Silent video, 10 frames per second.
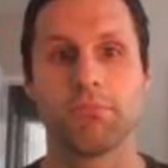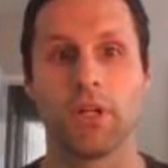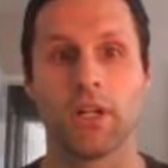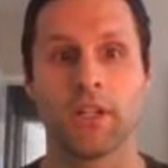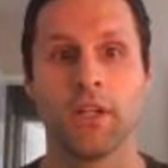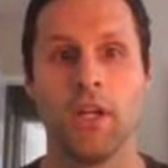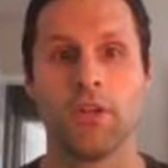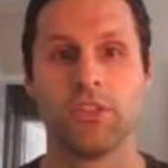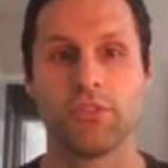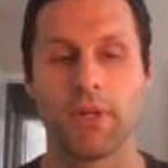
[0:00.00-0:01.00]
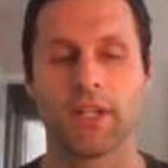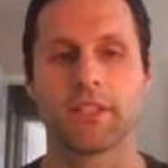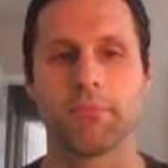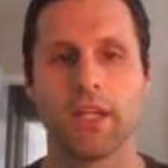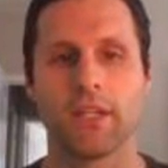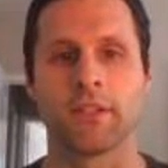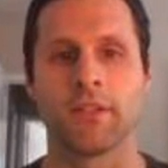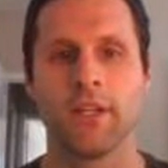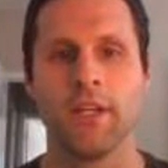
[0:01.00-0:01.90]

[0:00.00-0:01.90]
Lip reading: Buck respected Machen,